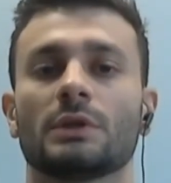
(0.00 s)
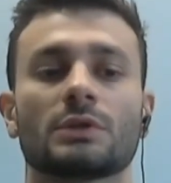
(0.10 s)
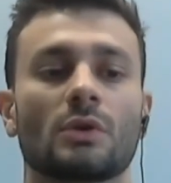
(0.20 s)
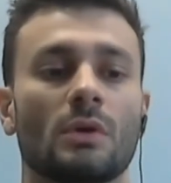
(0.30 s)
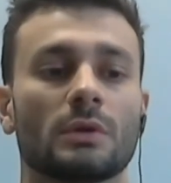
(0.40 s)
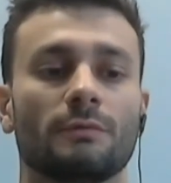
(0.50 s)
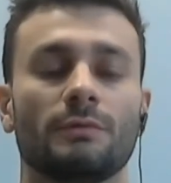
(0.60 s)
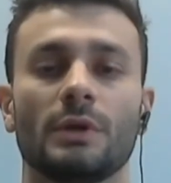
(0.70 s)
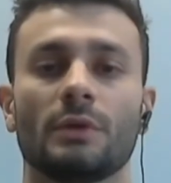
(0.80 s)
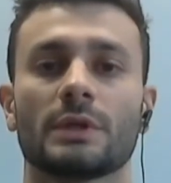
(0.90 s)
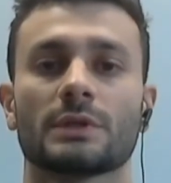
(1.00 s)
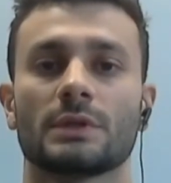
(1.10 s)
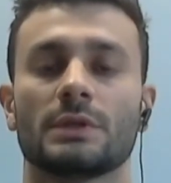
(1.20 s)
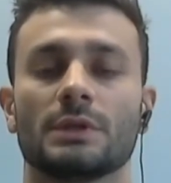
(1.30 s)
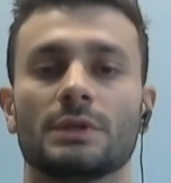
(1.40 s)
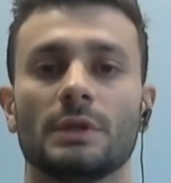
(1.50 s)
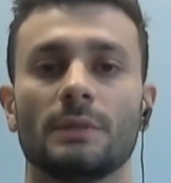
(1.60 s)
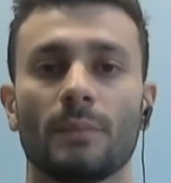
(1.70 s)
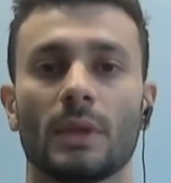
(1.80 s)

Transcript: It is called Verix CC,